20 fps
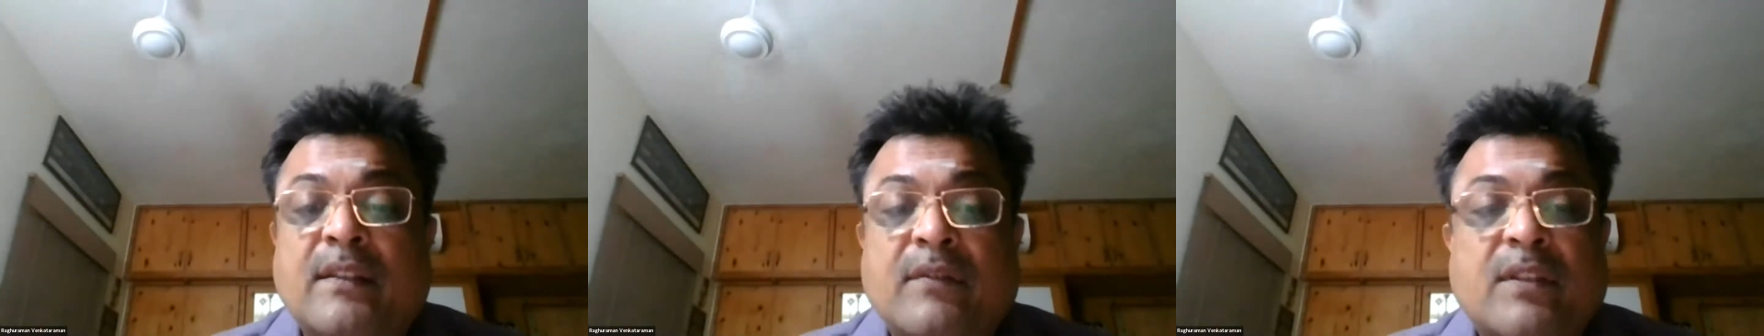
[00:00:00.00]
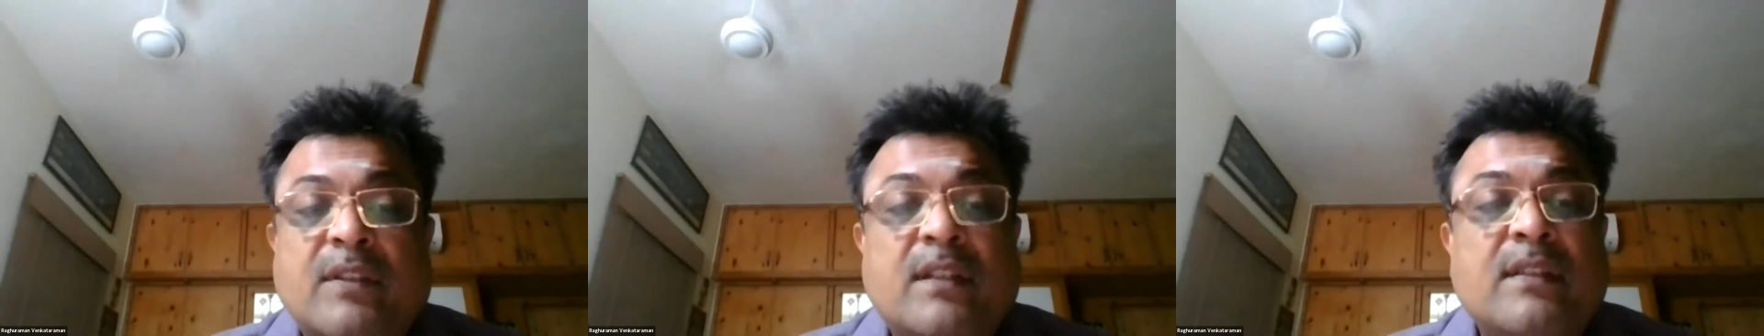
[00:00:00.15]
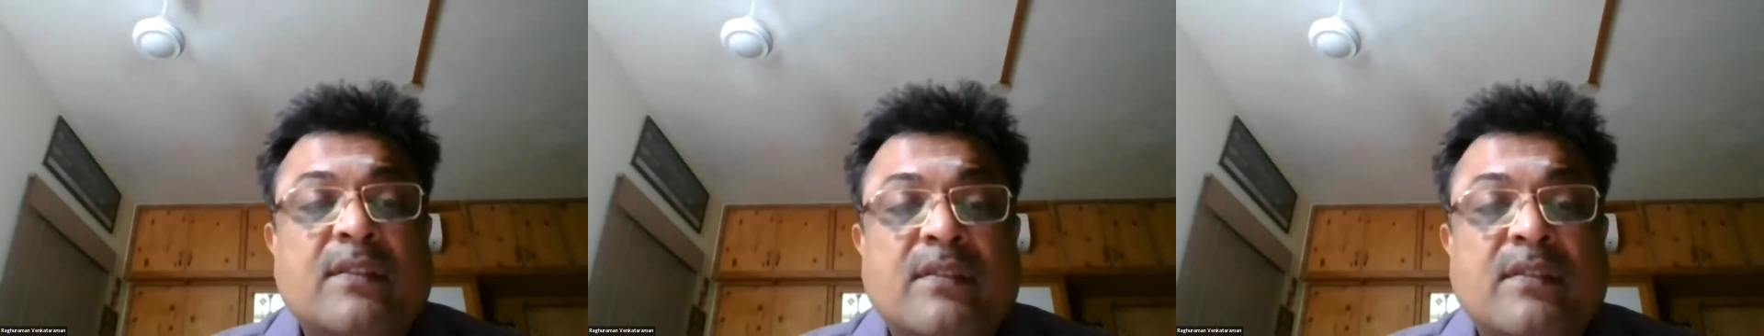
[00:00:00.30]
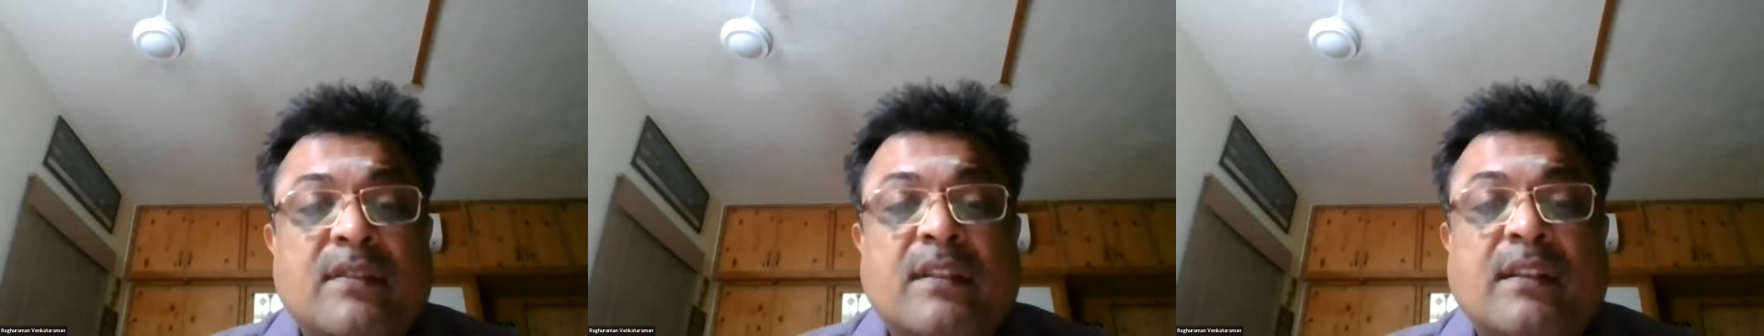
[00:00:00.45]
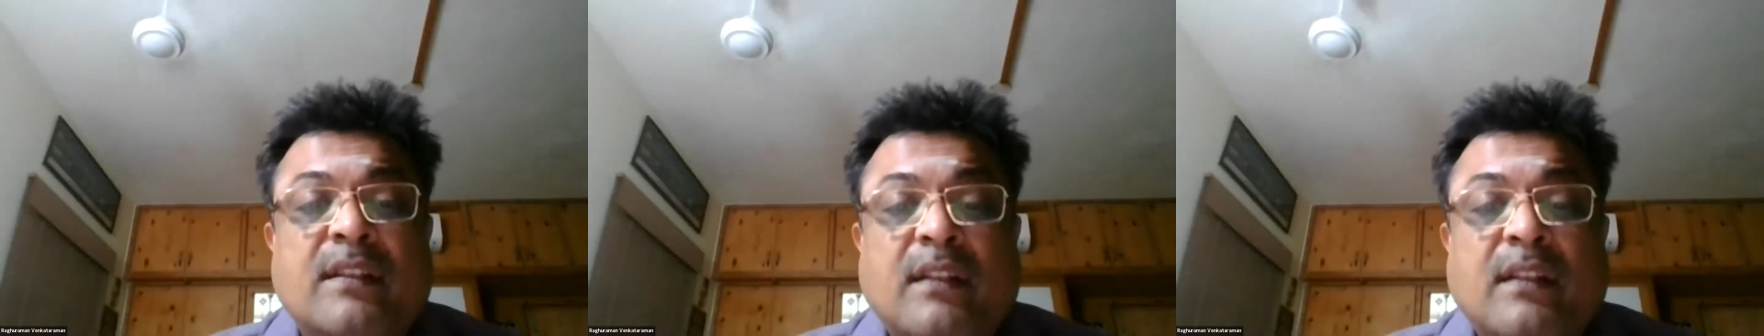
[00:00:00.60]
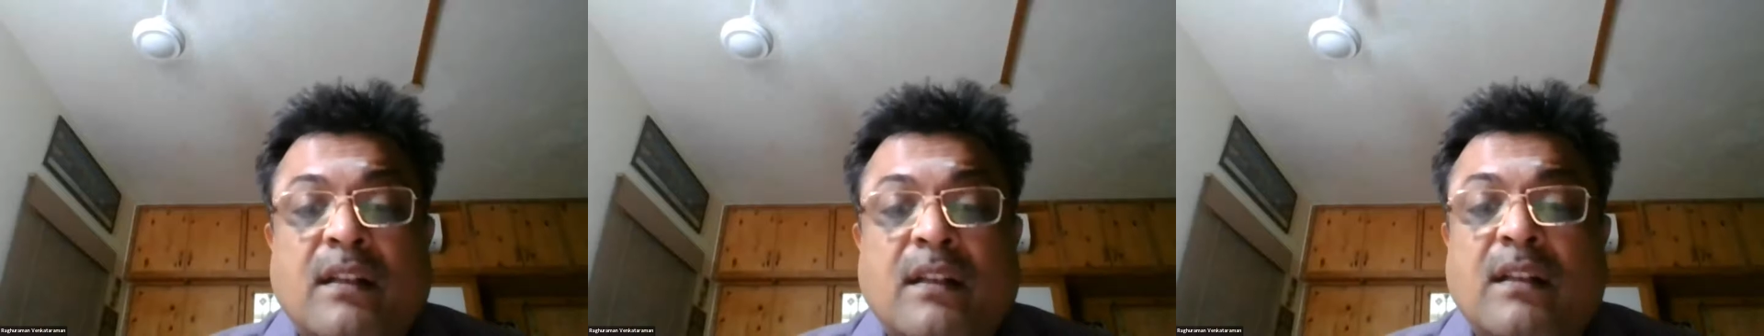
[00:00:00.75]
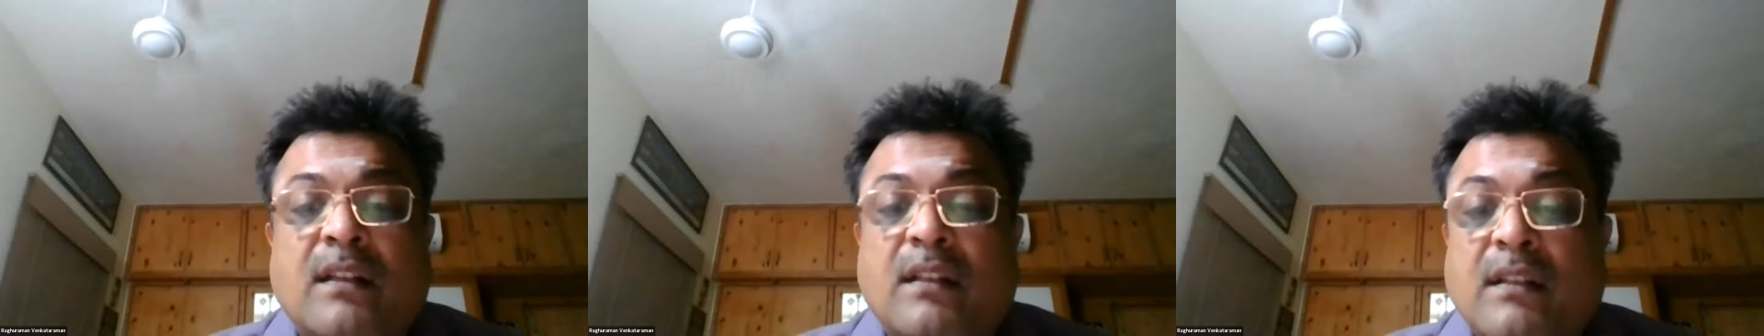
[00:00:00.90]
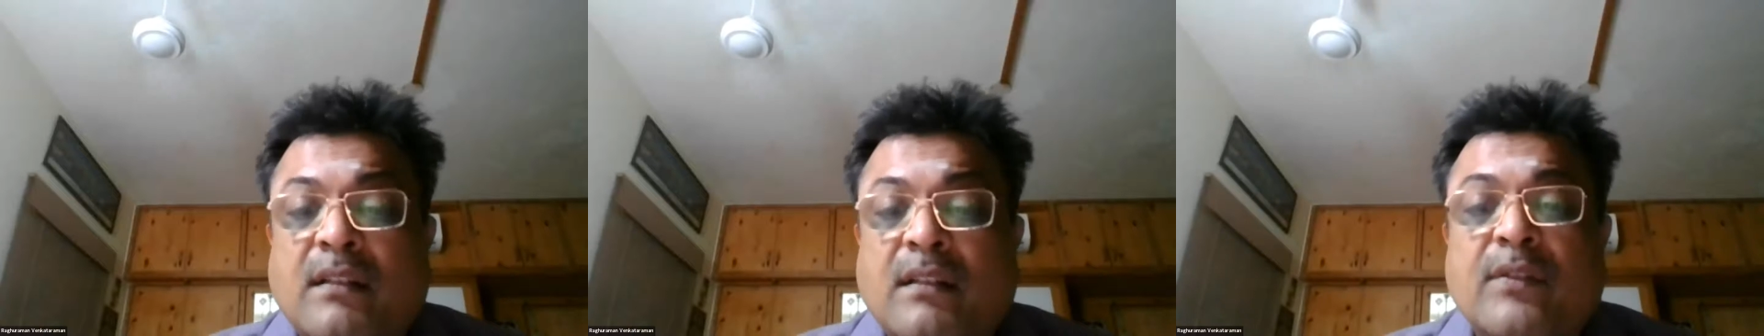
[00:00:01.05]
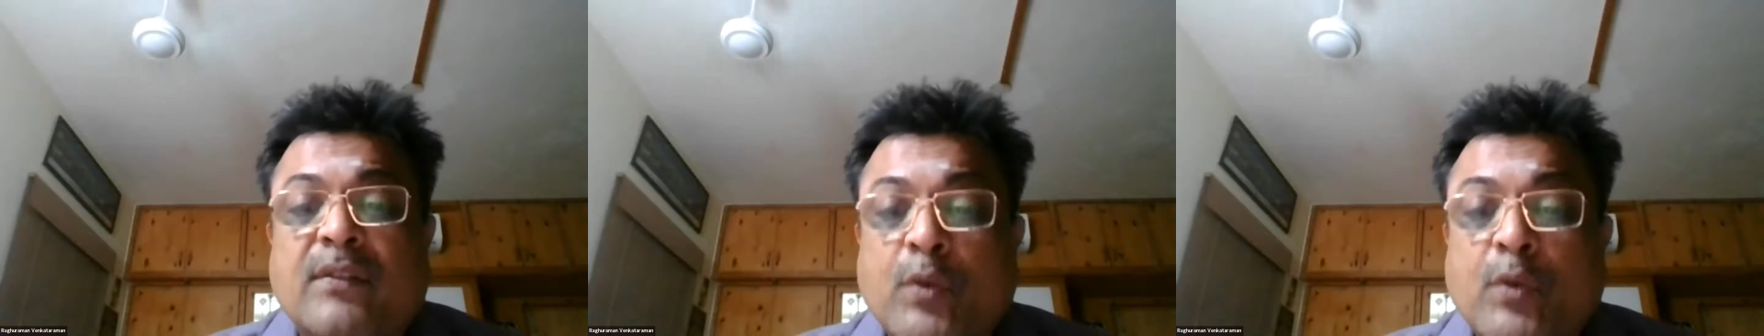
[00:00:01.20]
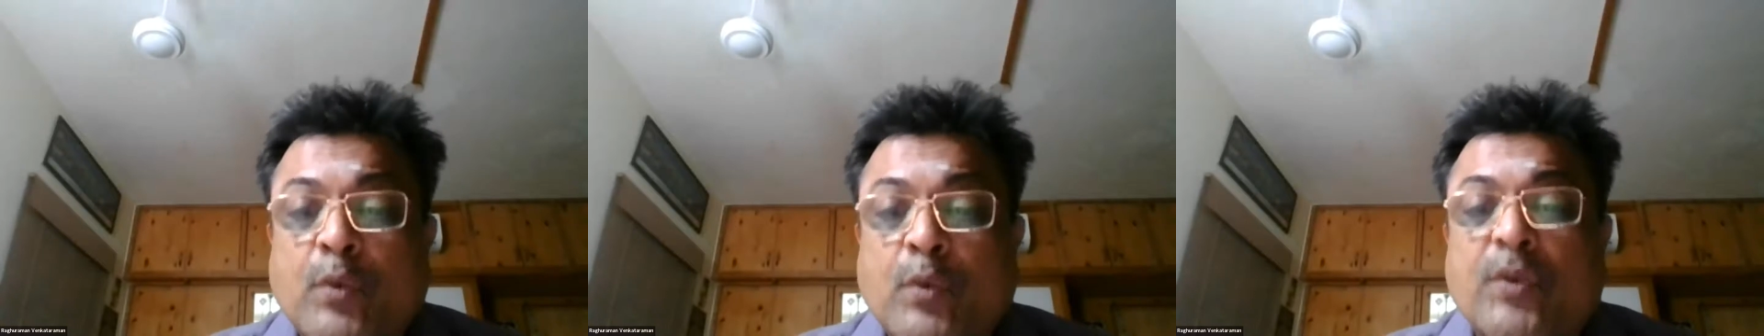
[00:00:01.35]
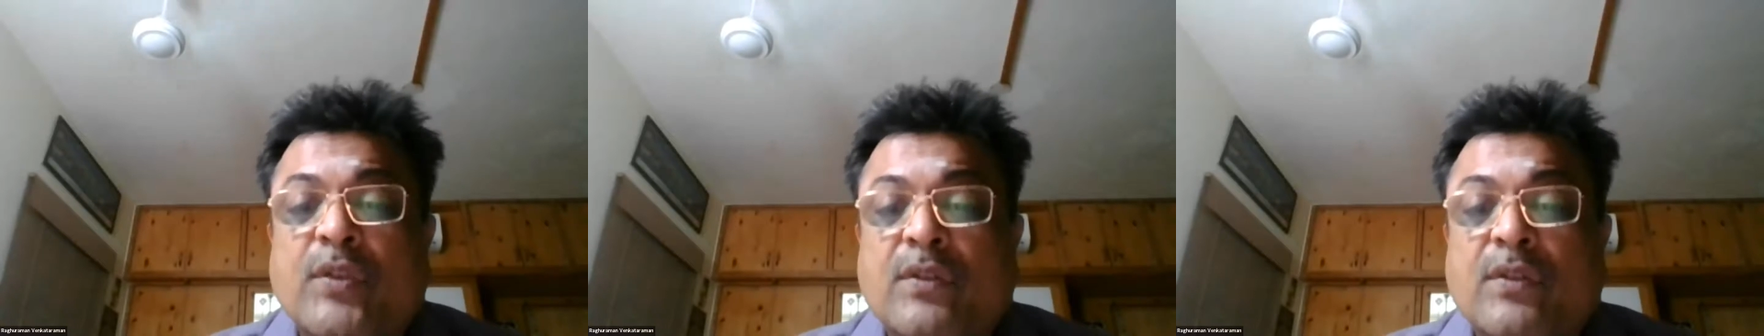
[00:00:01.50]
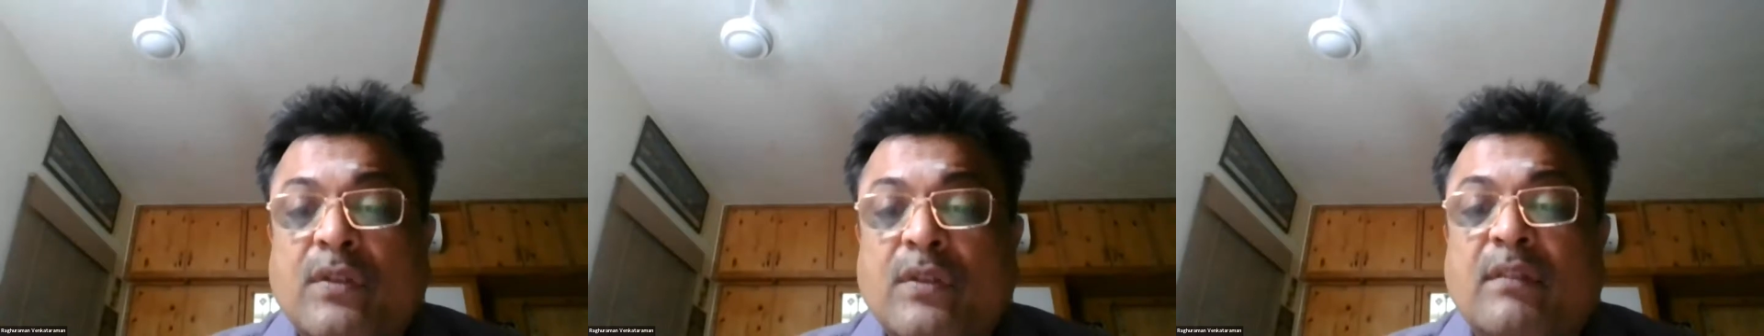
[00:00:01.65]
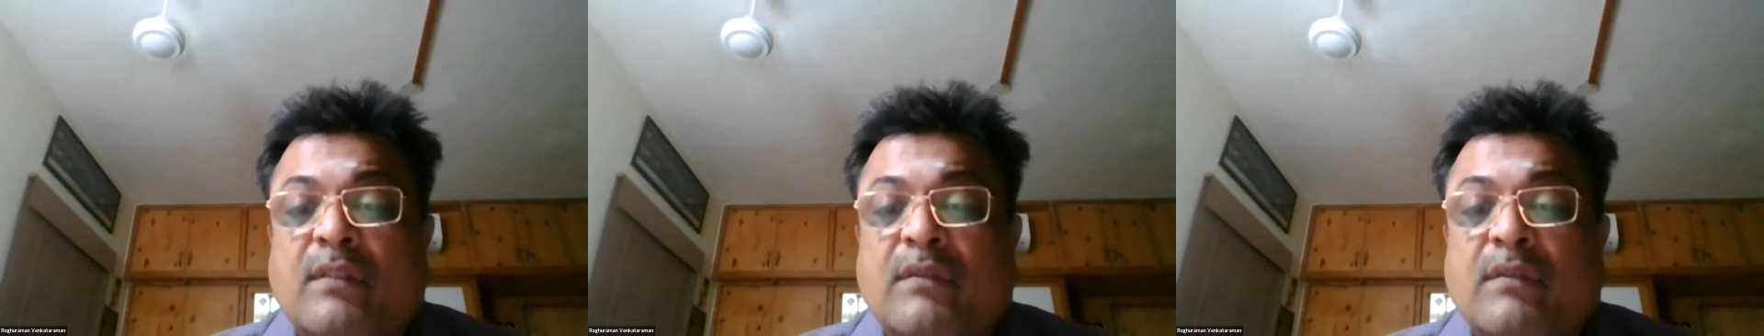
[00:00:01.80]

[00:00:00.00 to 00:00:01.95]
words that are used